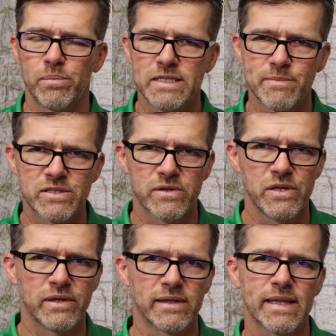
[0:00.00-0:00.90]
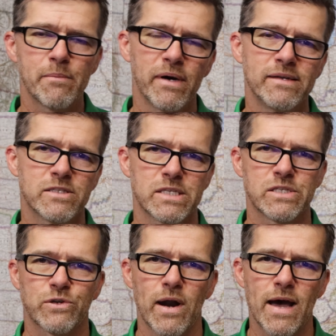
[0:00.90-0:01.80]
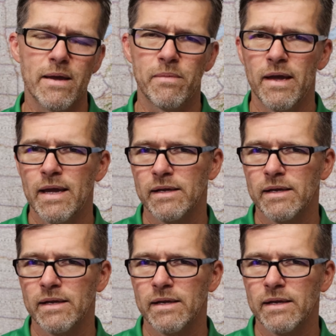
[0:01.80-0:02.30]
please make sure that you click that button to subscribe.